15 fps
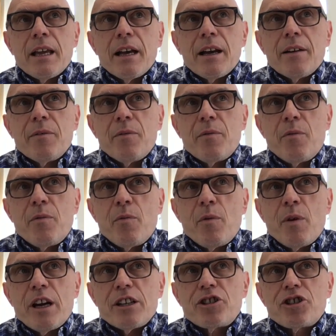
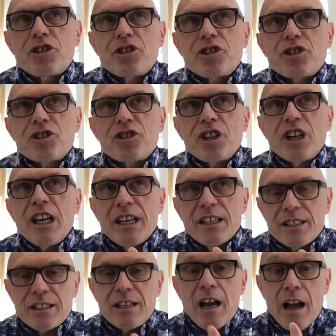which
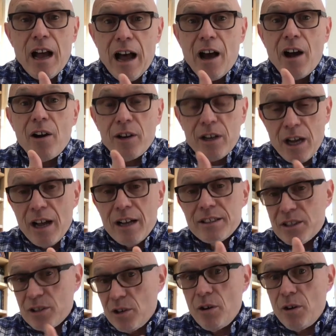is our
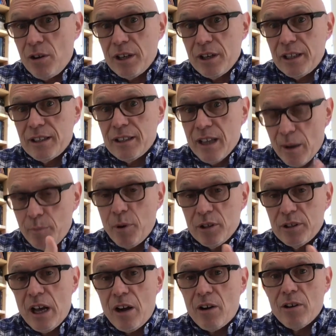God's calling
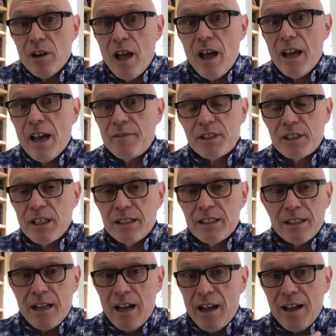upon our lives
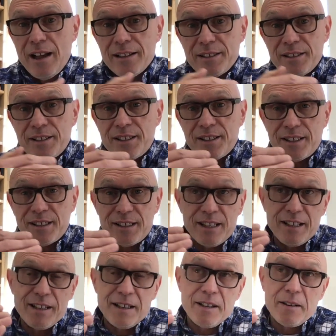and God's
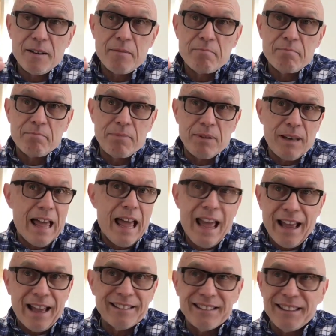
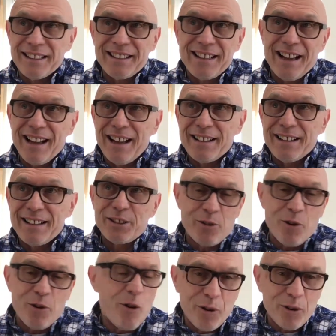plan, God's
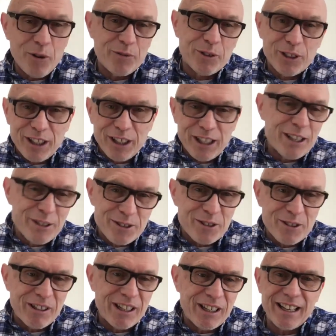goal for the
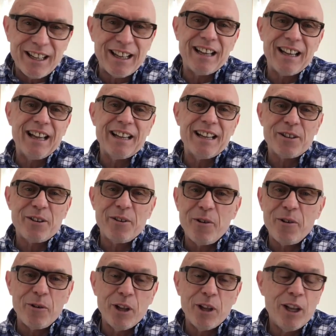history as a
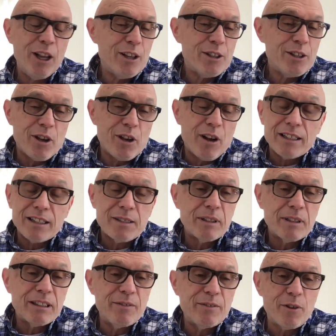whole. So
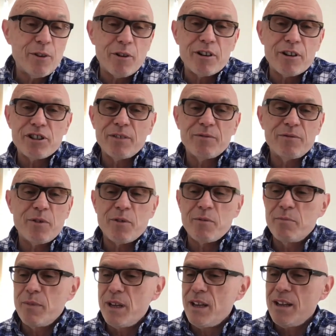ultimately, flourishing for
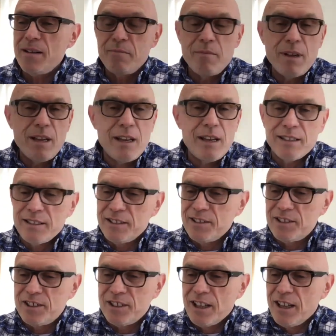me
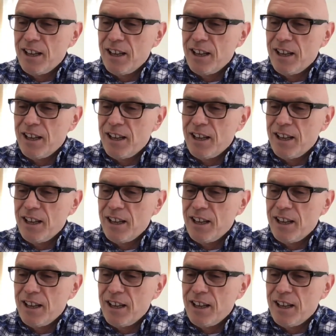means